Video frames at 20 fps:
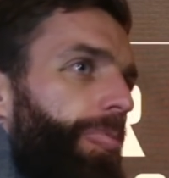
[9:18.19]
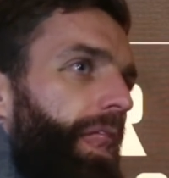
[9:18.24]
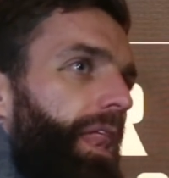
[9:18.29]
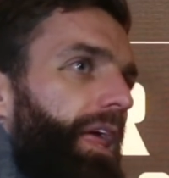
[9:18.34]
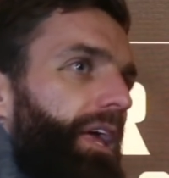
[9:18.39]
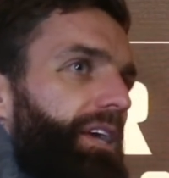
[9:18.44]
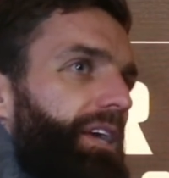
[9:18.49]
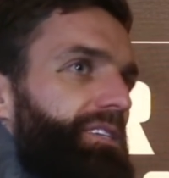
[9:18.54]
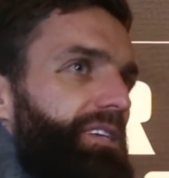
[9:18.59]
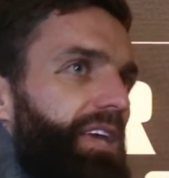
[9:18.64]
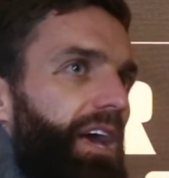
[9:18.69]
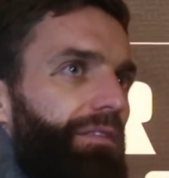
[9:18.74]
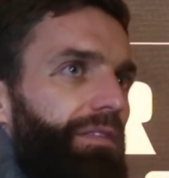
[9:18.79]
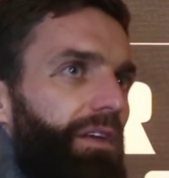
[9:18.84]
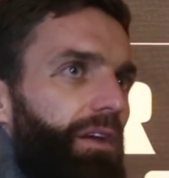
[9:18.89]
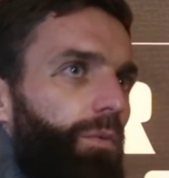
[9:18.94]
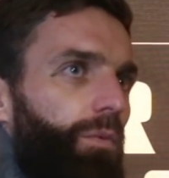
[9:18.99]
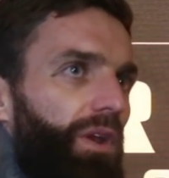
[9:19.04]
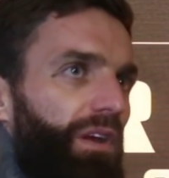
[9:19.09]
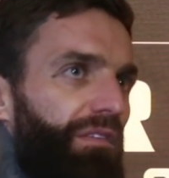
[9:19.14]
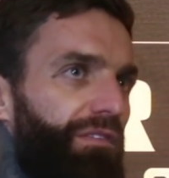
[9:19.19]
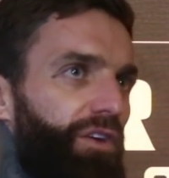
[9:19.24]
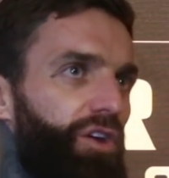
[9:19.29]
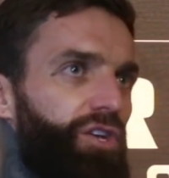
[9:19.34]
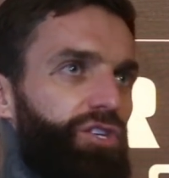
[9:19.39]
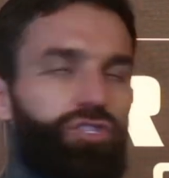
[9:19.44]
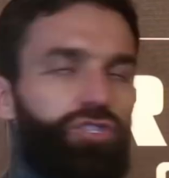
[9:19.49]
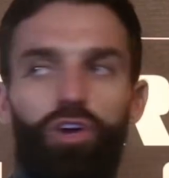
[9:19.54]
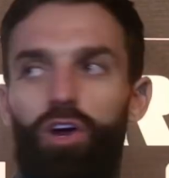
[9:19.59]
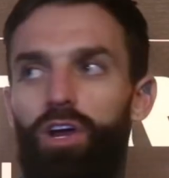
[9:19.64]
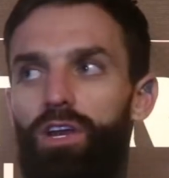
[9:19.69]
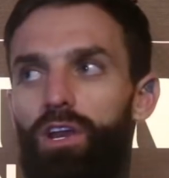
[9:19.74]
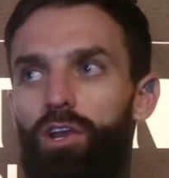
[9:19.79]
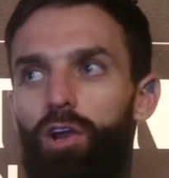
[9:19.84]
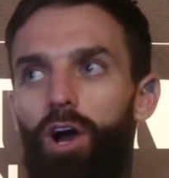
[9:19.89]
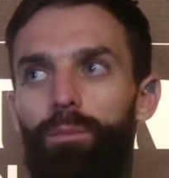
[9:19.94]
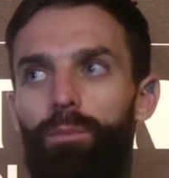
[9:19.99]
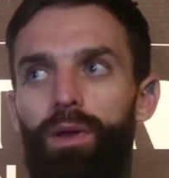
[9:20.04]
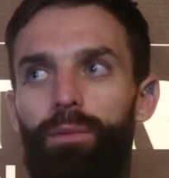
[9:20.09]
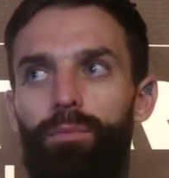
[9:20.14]
Like I say, I think when I first joined, a
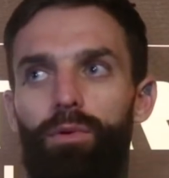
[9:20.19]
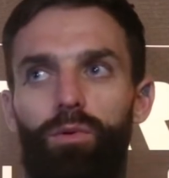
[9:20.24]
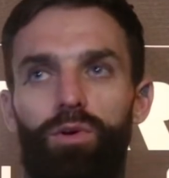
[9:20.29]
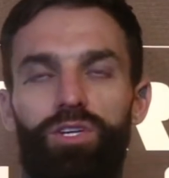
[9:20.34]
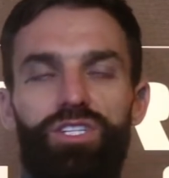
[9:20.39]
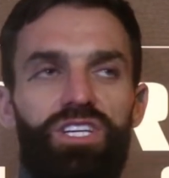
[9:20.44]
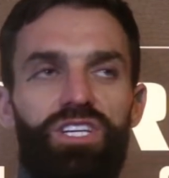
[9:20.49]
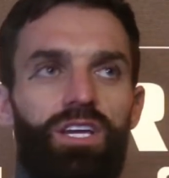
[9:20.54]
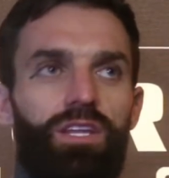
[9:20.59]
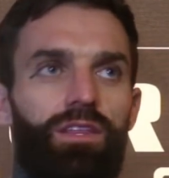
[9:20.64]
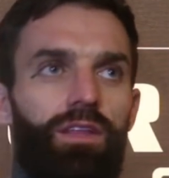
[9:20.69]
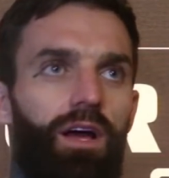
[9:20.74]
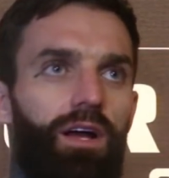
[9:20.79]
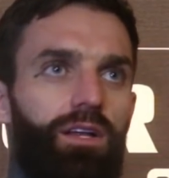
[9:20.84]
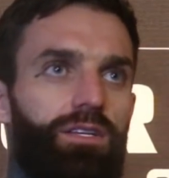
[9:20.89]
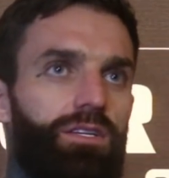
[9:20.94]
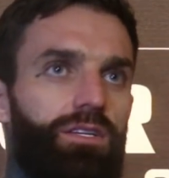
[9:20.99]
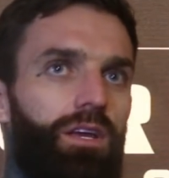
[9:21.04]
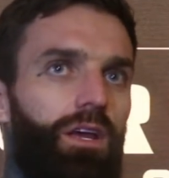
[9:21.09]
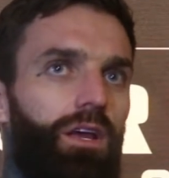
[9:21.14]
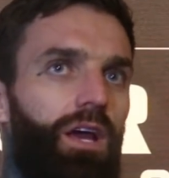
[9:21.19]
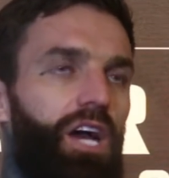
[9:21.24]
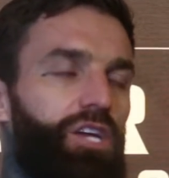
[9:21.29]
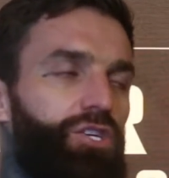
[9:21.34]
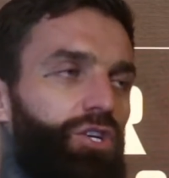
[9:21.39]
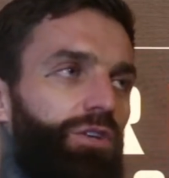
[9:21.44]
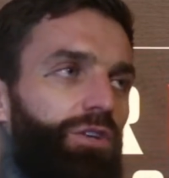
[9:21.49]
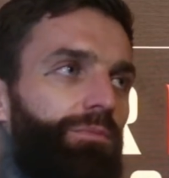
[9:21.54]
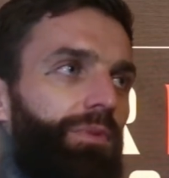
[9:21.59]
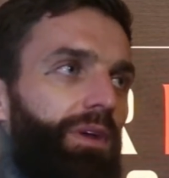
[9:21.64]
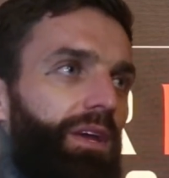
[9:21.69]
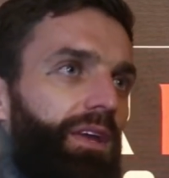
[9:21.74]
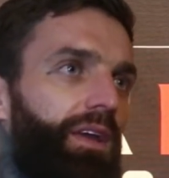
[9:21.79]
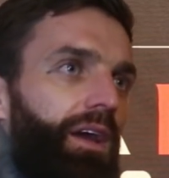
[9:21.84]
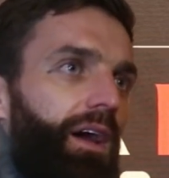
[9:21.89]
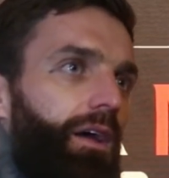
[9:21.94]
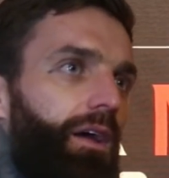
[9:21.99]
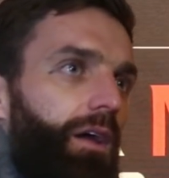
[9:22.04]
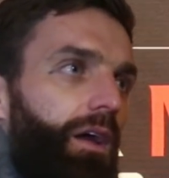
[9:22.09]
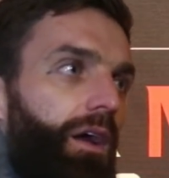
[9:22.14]
lot of people were saying that I shouldn't be
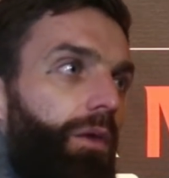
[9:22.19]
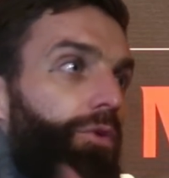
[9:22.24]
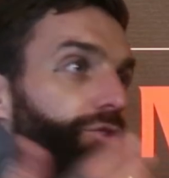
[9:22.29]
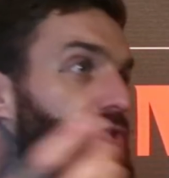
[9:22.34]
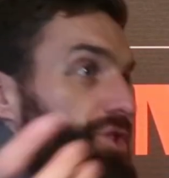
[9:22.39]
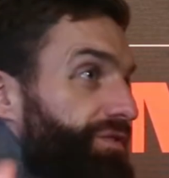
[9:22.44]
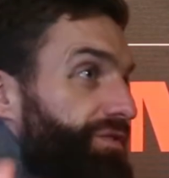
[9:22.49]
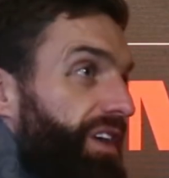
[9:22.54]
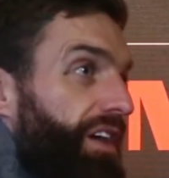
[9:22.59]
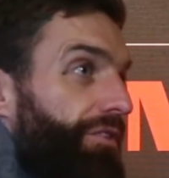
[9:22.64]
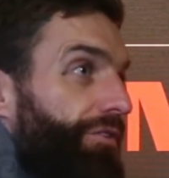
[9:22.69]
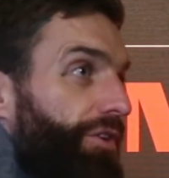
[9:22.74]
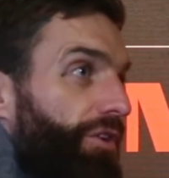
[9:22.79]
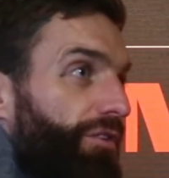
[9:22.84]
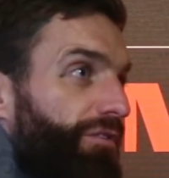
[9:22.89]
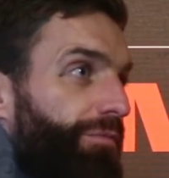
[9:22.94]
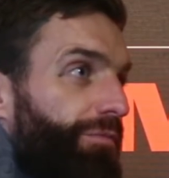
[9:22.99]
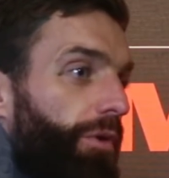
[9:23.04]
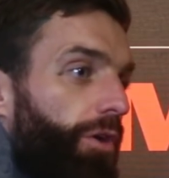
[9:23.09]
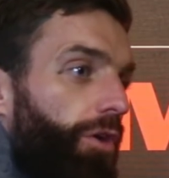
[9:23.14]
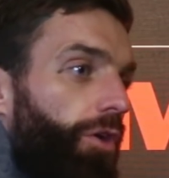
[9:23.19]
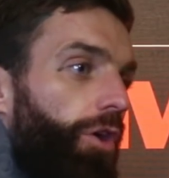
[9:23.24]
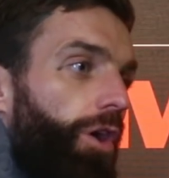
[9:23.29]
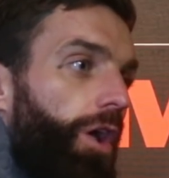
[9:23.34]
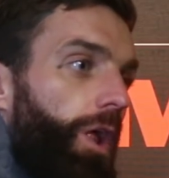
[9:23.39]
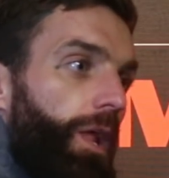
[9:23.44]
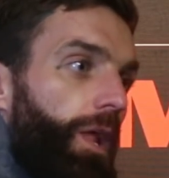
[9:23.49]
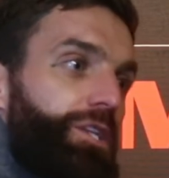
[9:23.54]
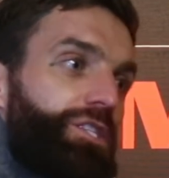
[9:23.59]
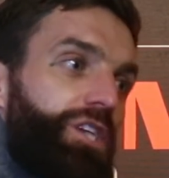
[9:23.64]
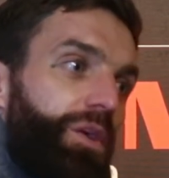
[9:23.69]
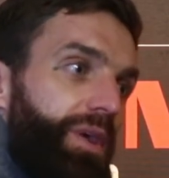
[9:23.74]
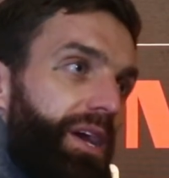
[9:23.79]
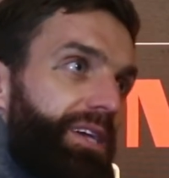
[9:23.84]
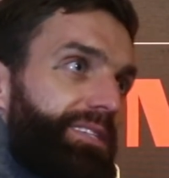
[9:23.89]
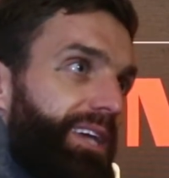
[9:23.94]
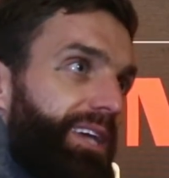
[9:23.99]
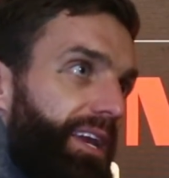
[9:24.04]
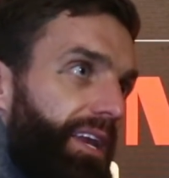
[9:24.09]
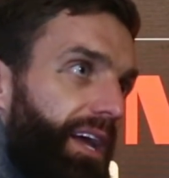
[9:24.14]
here, which is fair enough, but 2
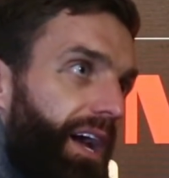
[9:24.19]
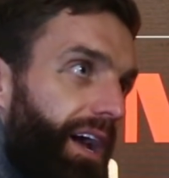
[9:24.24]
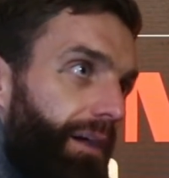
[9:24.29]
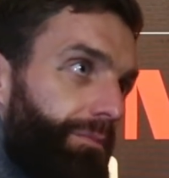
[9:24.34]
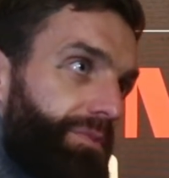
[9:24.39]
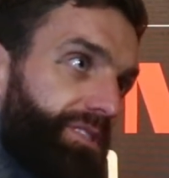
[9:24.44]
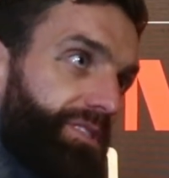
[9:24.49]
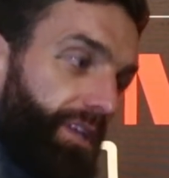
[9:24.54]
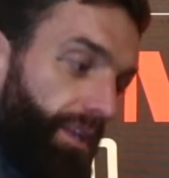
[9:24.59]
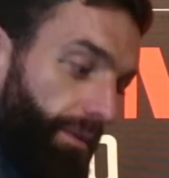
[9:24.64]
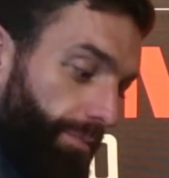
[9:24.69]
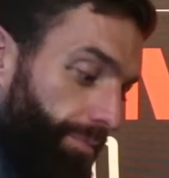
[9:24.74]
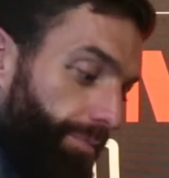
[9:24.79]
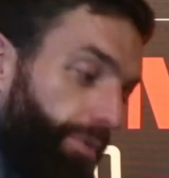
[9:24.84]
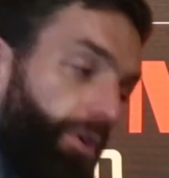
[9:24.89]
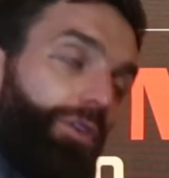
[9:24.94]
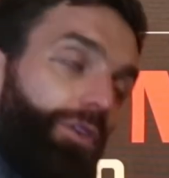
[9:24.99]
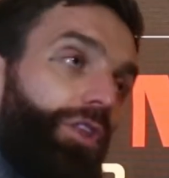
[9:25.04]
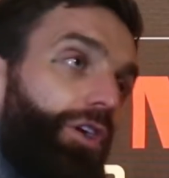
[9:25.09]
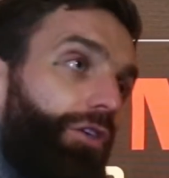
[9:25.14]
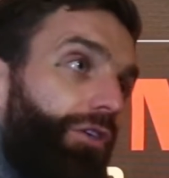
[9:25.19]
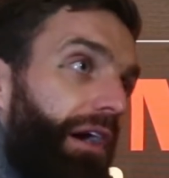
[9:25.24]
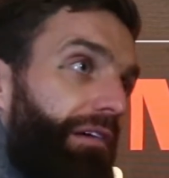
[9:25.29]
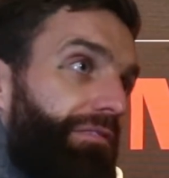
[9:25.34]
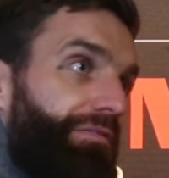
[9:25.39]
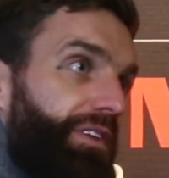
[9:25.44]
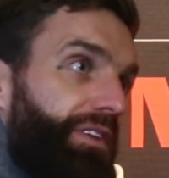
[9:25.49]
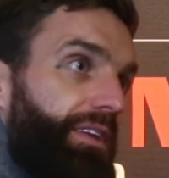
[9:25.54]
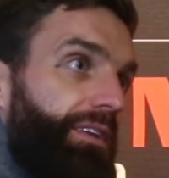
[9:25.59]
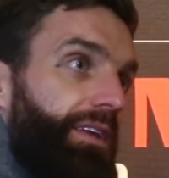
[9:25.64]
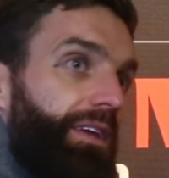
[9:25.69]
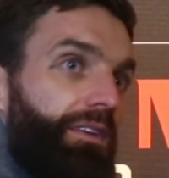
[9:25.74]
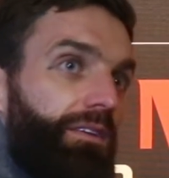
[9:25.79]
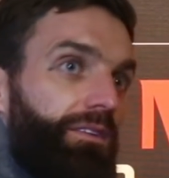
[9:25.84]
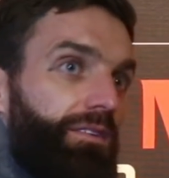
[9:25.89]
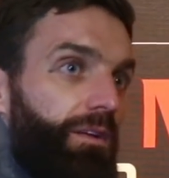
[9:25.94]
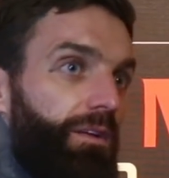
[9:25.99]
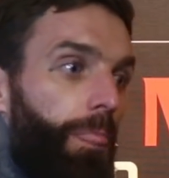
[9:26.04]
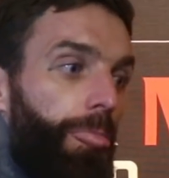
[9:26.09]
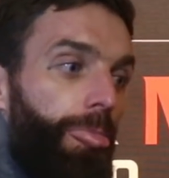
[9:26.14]
years later, I'm still putting the graft in
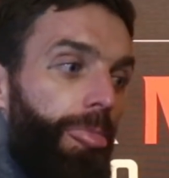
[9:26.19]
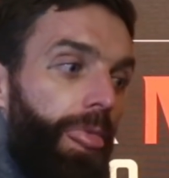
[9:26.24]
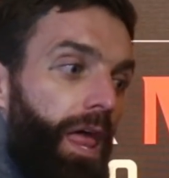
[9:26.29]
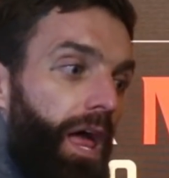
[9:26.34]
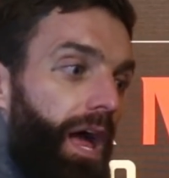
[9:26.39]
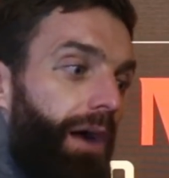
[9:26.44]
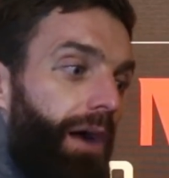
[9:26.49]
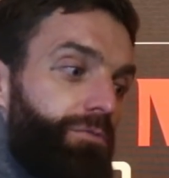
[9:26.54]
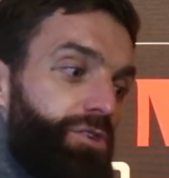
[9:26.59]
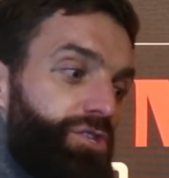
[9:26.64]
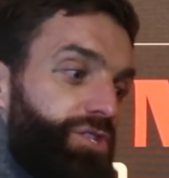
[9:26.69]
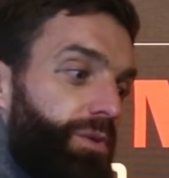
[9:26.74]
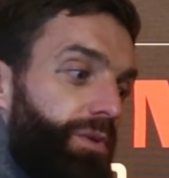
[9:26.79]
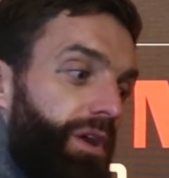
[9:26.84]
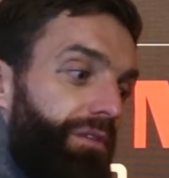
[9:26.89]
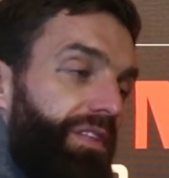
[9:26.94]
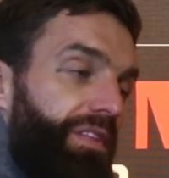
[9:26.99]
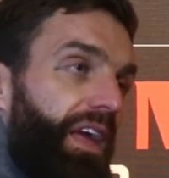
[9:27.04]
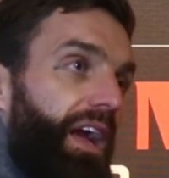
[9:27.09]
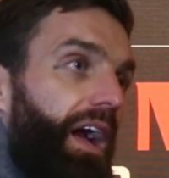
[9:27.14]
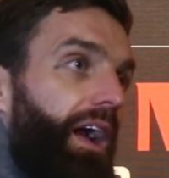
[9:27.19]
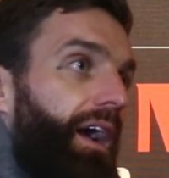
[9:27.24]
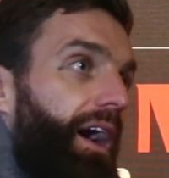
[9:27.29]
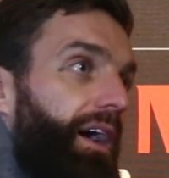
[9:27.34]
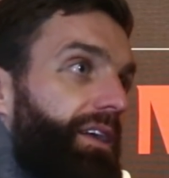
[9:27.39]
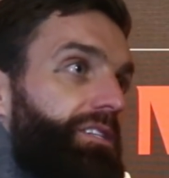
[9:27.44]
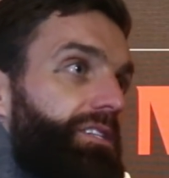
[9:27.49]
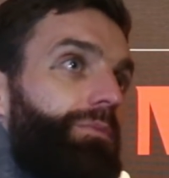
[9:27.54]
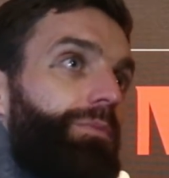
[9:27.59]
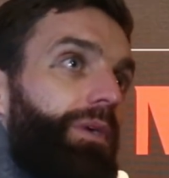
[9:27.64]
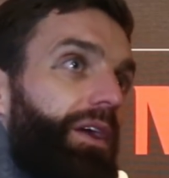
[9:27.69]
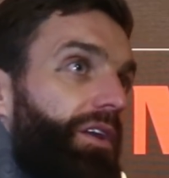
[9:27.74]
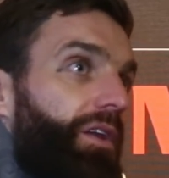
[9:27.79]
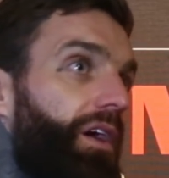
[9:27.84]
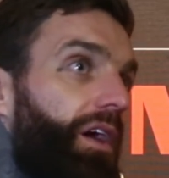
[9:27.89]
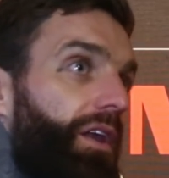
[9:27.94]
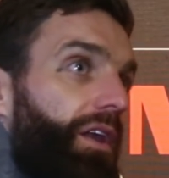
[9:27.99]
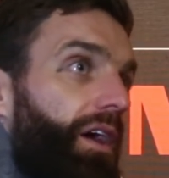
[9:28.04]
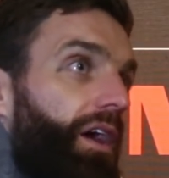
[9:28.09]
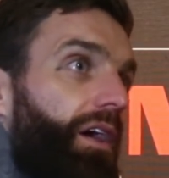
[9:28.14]
and I'm just doing everything I can to be
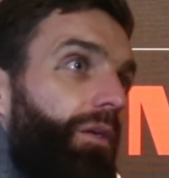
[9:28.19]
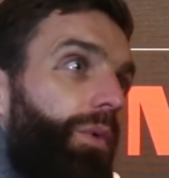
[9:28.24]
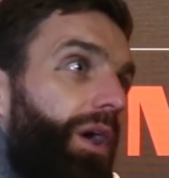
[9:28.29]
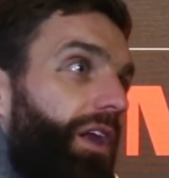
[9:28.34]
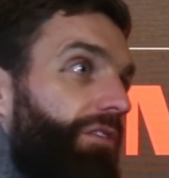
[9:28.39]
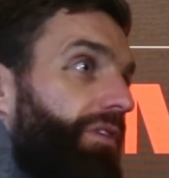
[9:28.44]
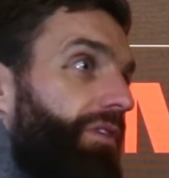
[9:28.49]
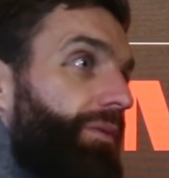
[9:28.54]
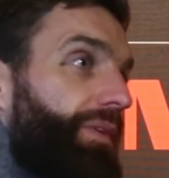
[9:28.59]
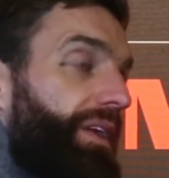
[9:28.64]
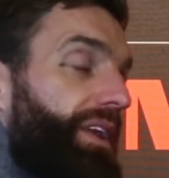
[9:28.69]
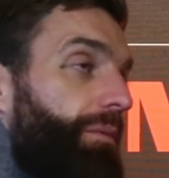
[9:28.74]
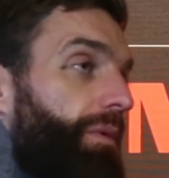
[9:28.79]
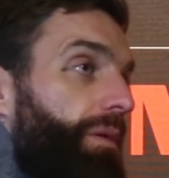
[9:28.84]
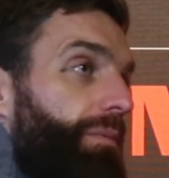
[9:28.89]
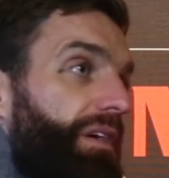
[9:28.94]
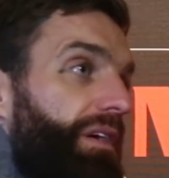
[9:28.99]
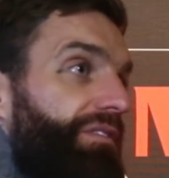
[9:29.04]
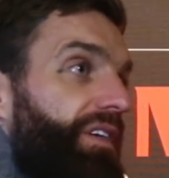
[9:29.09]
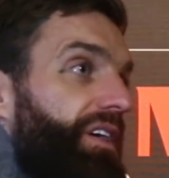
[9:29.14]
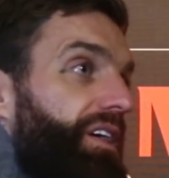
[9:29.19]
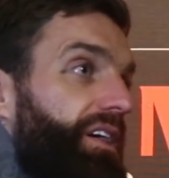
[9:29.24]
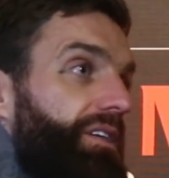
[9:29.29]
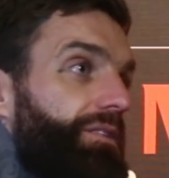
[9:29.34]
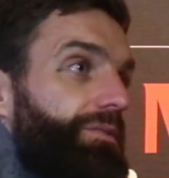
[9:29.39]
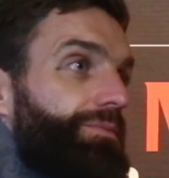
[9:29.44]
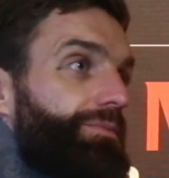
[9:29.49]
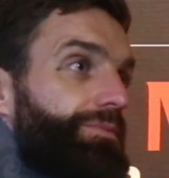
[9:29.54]
a well-rounded MMA fighter.